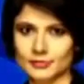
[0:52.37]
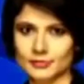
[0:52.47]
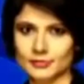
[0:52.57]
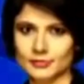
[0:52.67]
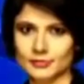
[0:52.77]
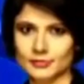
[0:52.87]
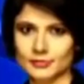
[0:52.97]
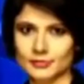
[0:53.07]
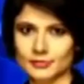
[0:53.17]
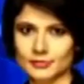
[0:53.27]

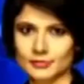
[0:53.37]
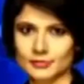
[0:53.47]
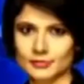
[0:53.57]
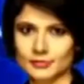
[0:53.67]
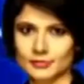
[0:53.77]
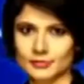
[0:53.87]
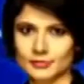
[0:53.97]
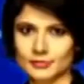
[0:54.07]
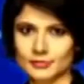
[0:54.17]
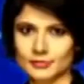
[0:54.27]

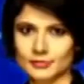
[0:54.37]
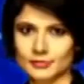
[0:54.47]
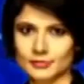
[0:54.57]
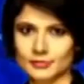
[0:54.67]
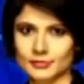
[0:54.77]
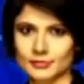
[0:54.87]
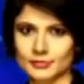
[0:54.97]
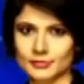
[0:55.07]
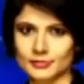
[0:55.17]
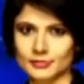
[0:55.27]

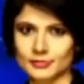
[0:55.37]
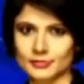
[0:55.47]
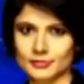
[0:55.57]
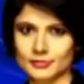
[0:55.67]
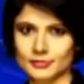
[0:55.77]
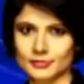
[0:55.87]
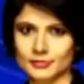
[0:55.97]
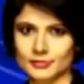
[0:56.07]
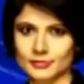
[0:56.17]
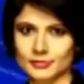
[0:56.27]

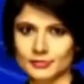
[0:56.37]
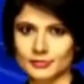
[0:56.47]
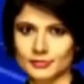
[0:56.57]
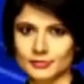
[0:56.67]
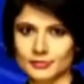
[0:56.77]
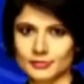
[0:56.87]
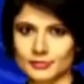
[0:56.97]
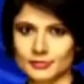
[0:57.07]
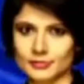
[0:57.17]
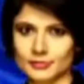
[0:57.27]

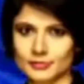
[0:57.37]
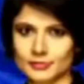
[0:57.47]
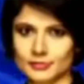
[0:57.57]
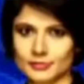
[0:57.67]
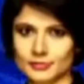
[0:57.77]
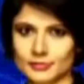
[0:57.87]
[no speech]